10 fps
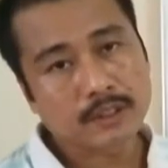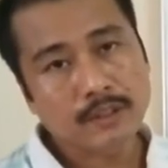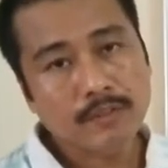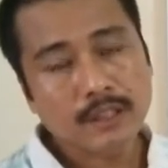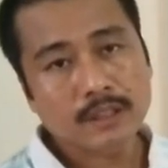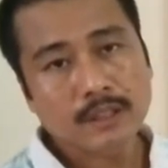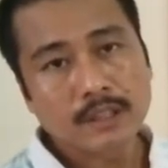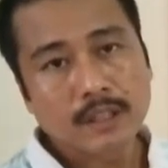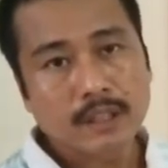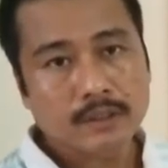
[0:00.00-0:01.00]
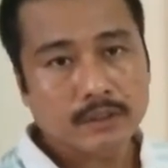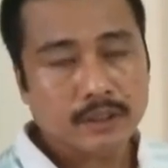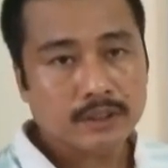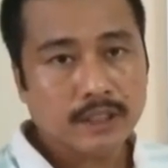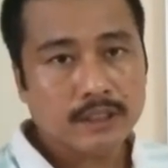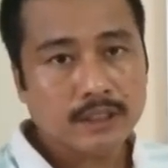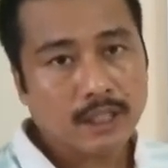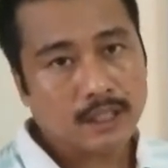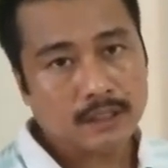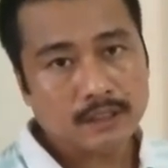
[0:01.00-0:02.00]
triplet electronic states
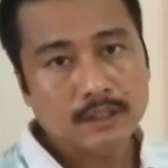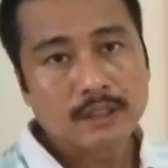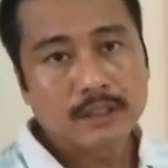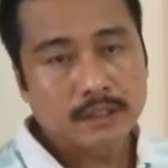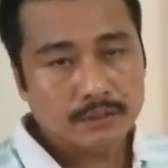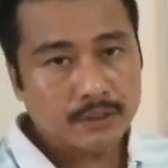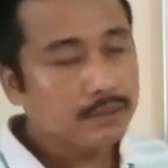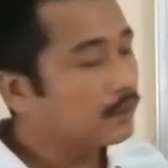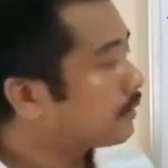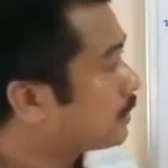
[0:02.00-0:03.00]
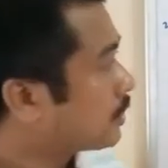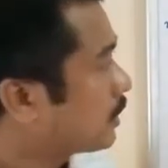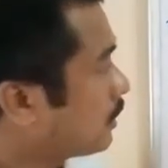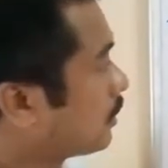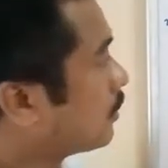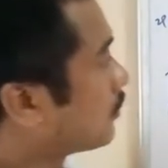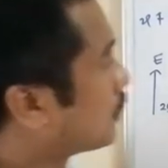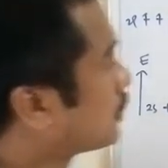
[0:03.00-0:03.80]
are different from each other. For the